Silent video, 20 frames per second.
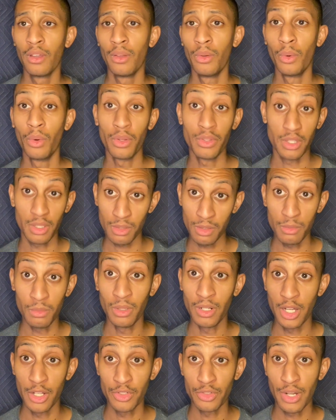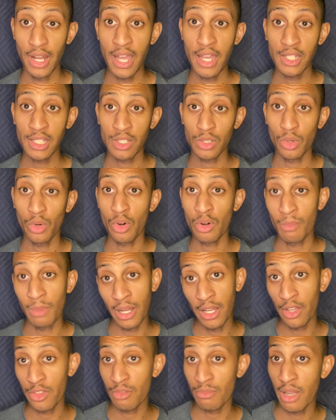or the E100S, or
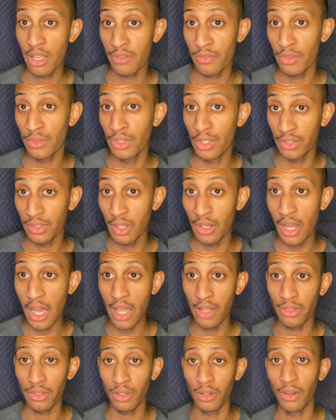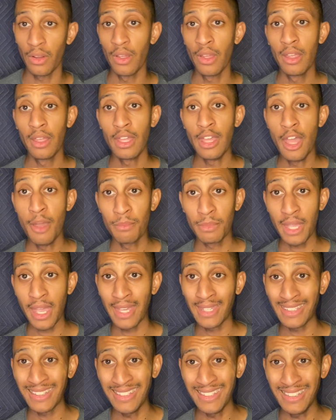my other microphone, the Sennheiser
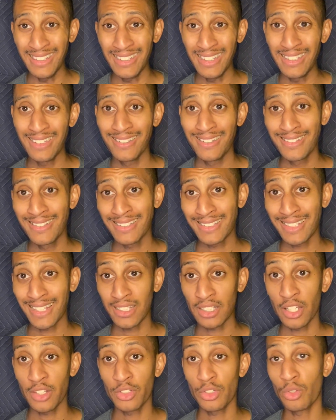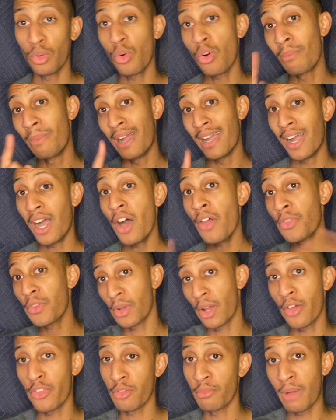MKE600, or my
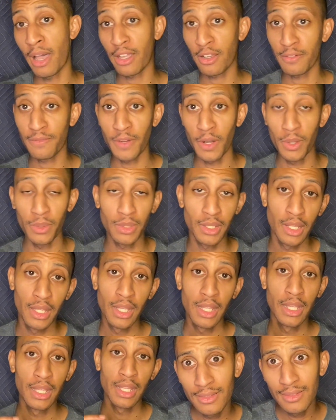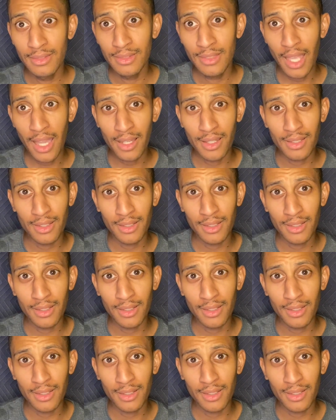other microphone, Tech